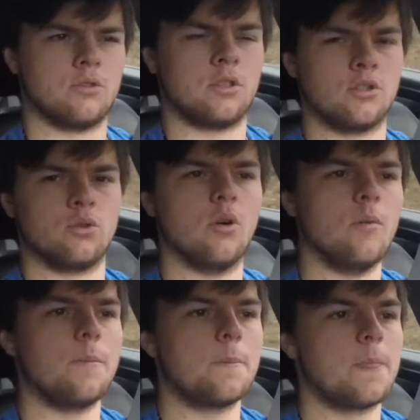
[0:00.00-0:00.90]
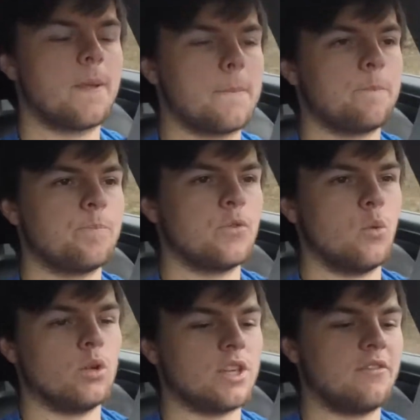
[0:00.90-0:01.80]
control,
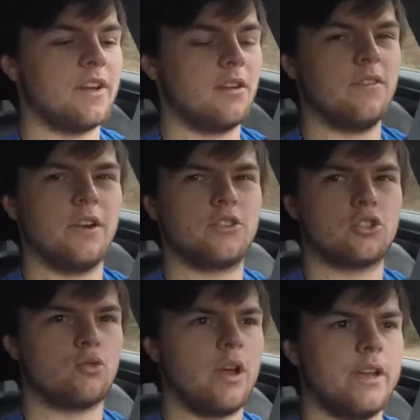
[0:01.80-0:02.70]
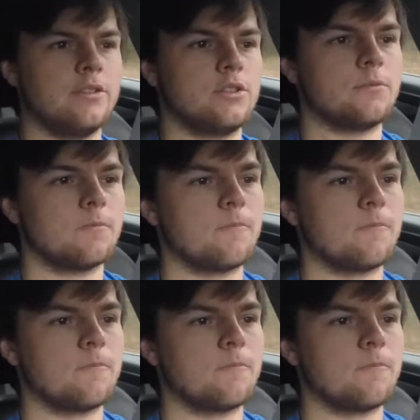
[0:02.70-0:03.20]
which I found very strange